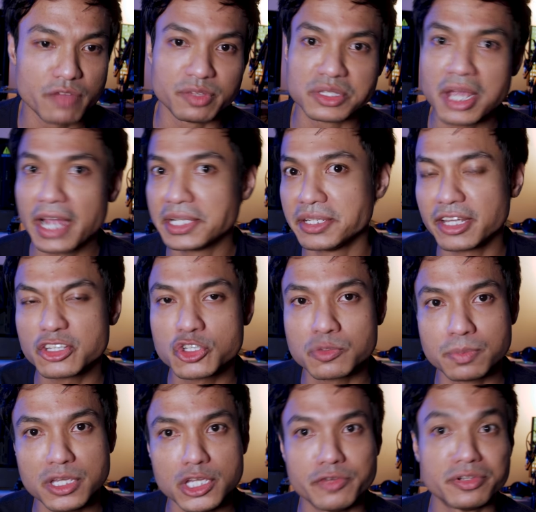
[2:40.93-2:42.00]
You have the Titan
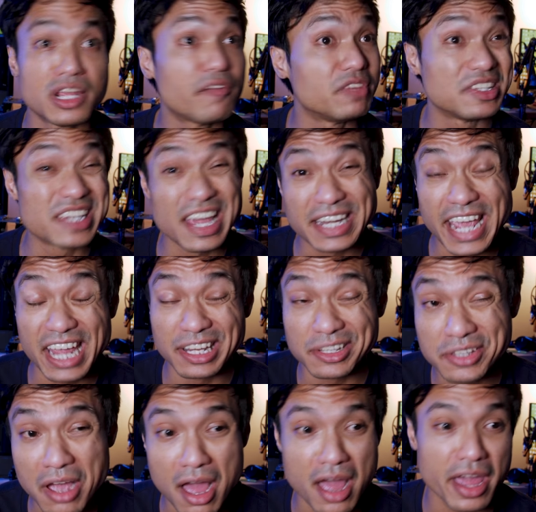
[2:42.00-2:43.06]
XP, you would have the
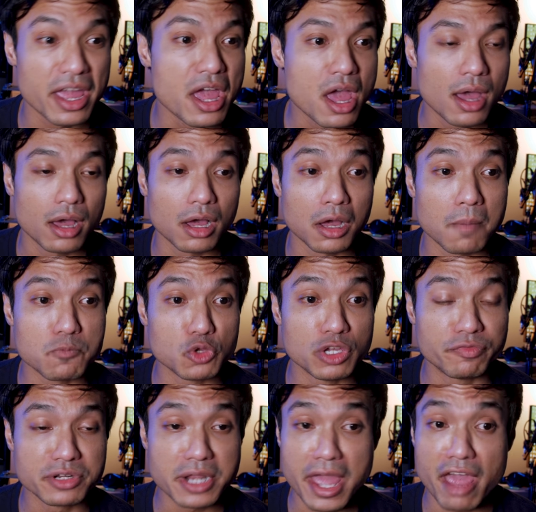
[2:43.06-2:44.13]
1080 Ti, you
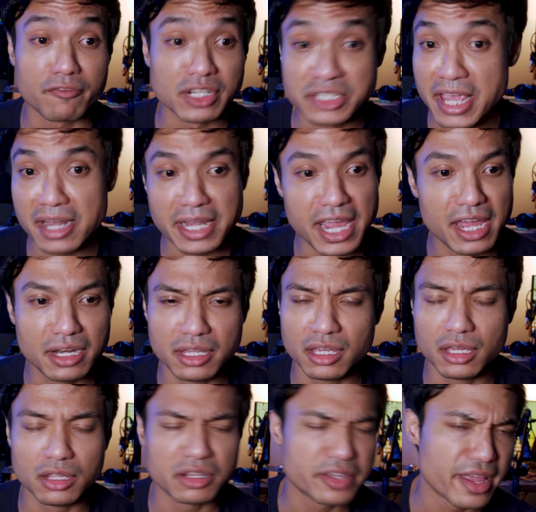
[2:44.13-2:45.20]
even have the
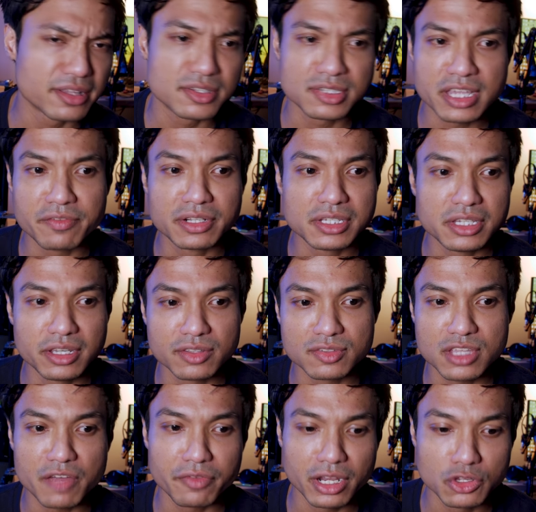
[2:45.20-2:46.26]
1080, 1070 and
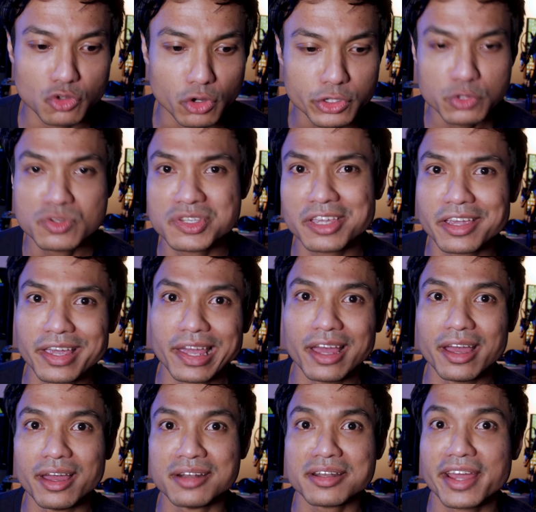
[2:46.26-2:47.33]
stuff, and you're using
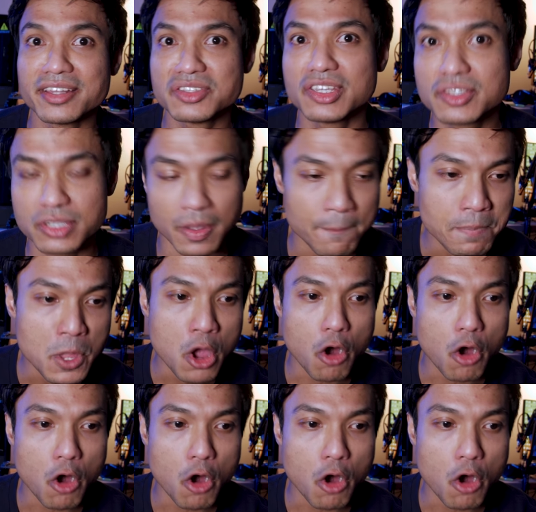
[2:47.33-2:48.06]
a 960